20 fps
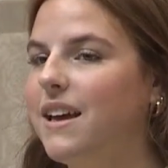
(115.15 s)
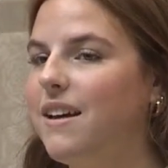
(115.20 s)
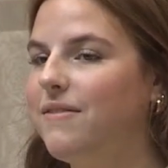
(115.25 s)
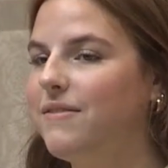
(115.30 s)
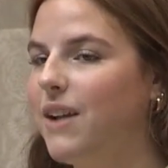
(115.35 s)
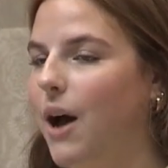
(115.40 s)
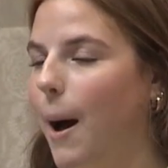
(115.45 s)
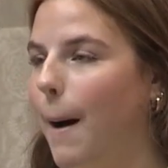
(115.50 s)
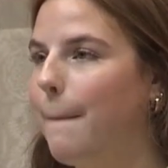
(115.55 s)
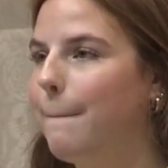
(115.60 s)
if
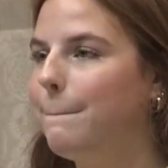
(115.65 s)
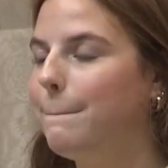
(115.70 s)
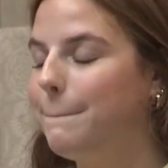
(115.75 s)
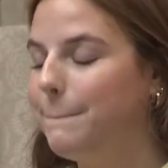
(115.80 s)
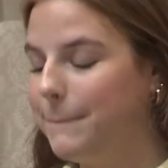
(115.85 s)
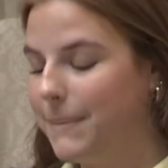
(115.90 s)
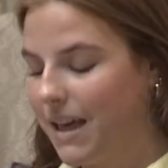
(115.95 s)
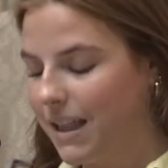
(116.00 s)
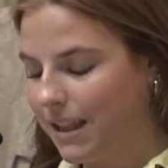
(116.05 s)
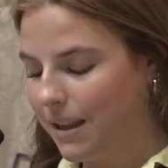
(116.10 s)
not
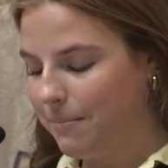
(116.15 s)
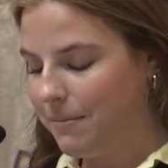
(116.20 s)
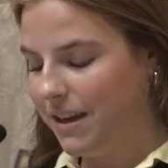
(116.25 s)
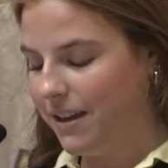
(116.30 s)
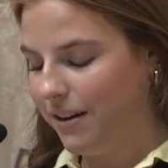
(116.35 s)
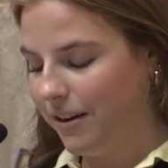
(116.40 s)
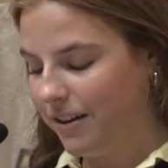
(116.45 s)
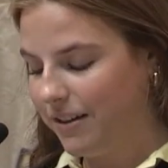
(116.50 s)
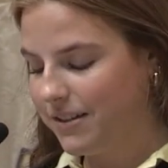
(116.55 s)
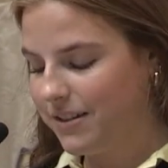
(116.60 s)

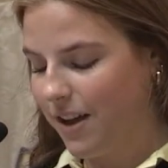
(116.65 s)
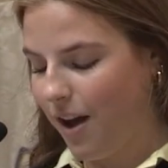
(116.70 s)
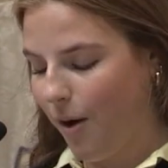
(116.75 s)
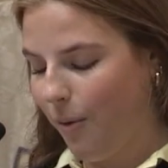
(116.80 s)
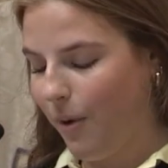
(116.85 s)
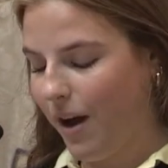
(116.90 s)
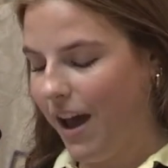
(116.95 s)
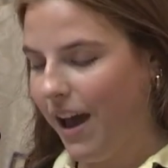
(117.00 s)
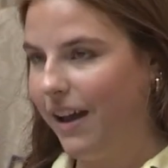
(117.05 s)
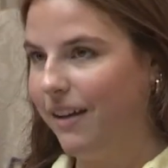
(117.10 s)
millimeters,
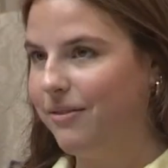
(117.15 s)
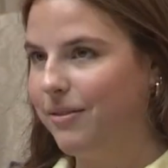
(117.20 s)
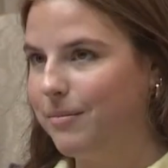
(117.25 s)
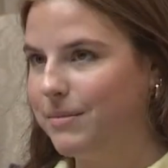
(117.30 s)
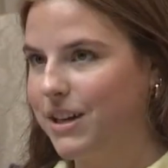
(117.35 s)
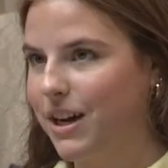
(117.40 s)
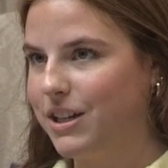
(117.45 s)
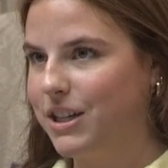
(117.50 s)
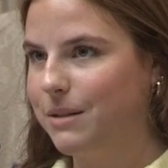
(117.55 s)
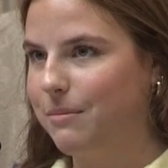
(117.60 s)
away from
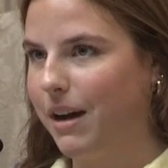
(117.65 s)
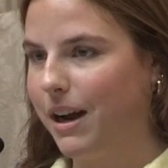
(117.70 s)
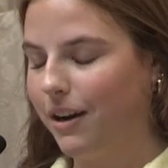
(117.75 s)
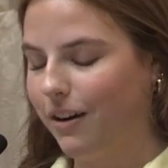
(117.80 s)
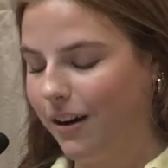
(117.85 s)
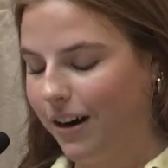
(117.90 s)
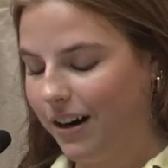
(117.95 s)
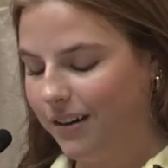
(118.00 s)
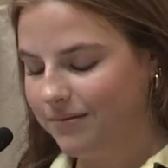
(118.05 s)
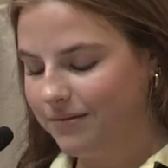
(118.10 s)
touching my
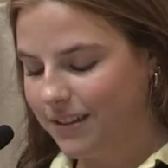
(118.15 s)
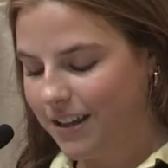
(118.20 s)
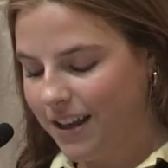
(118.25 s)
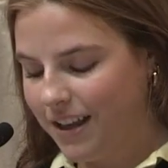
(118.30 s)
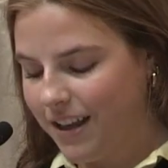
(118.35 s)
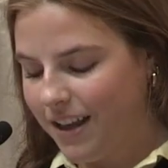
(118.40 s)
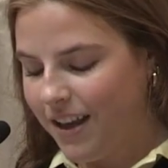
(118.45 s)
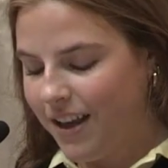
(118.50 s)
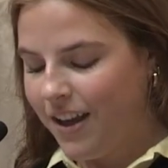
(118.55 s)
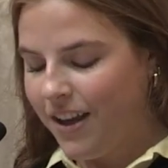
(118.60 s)
car.
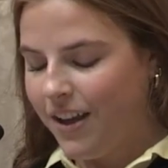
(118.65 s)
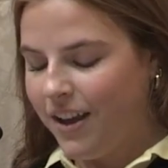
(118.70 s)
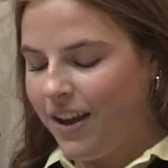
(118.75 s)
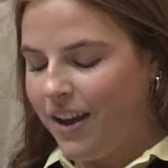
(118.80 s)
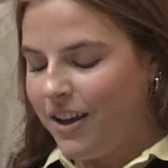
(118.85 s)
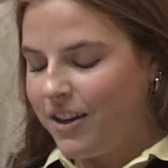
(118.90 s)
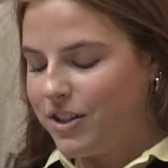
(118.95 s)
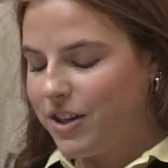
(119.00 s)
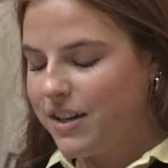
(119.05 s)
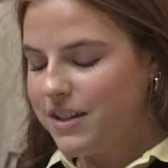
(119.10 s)

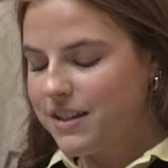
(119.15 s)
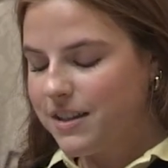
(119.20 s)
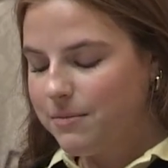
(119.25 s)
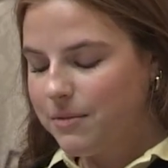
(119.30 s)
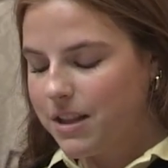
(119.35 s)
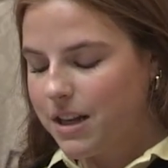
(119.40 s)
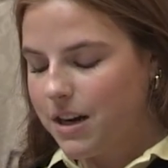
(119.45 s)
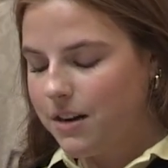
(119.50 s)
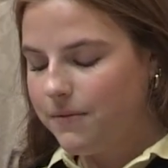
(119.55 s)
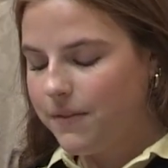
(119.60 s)
Just some
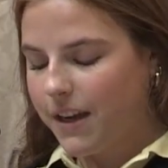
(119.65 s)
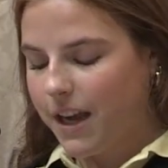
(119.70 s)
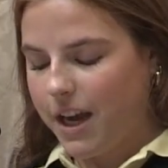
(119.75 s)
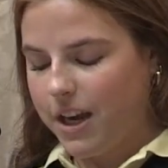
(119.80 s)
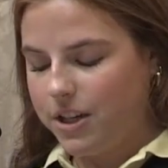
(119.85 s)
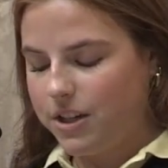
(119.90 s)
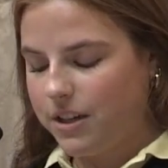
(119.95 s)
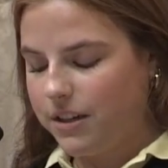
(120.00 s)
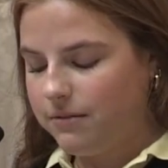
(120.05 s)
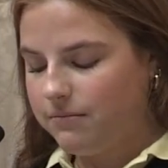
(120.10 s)

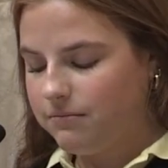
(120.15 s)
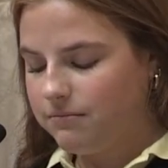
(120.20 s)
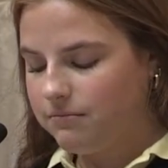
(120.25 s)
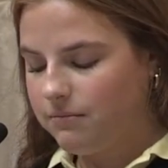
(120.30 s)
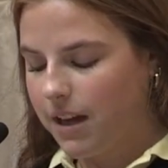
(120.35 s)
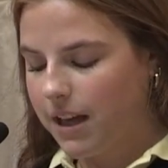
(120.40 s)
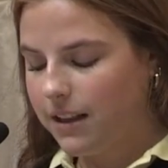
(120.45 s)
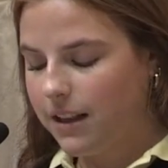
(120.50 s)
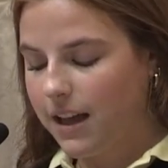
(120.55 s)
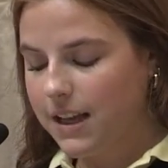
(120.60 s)
clarification,
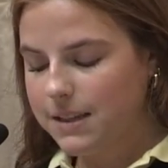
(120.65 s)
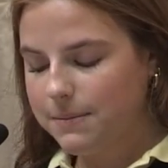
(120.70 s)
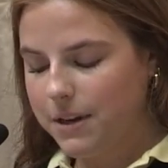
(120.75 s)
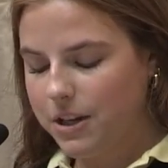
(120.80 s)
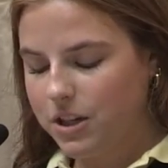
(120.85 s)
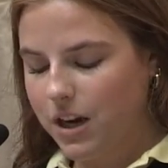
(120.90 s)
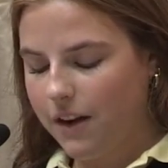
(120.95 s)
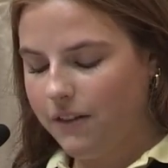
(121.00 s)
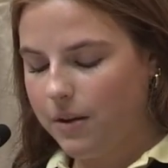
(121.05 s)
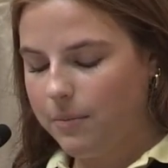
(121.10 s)
my
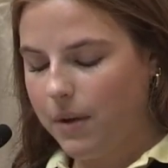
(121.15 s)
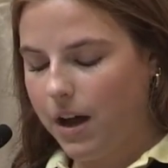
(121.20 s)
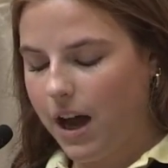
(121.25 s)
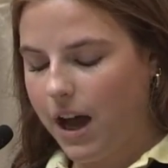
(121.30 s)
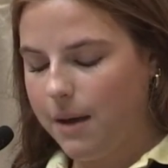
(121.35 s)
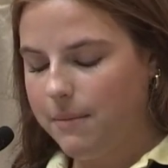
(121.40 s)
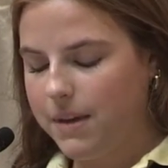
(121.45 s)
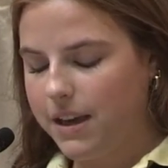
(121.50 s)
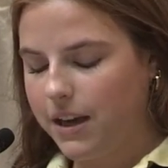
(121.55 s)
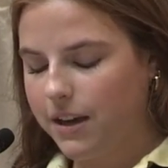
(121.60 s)
classmate driving
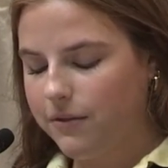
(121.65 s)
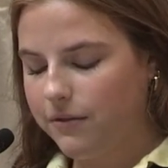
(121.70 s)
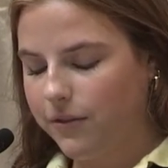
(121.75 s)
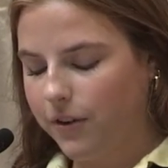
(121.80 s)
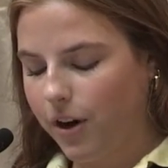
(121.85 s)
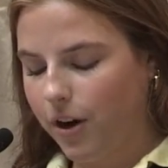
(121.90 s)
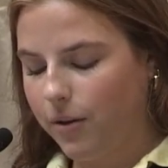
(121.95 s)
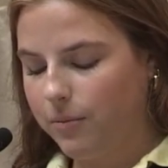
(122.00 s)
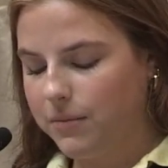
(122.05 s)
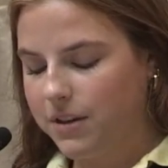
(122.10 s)
behind me
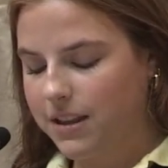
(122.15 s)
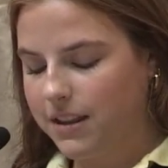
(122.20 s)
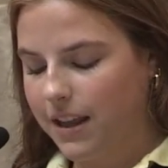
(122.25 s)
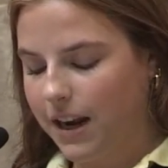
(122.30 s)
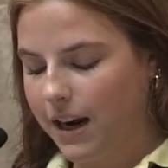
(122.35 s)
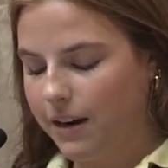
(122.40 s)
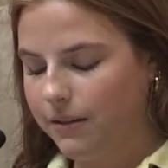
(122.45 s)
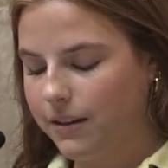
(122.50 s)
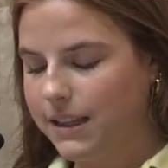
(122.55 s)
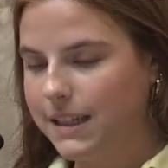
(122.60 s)
confirmed
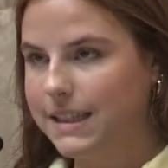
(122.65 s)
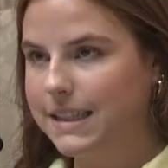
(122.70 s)
that I really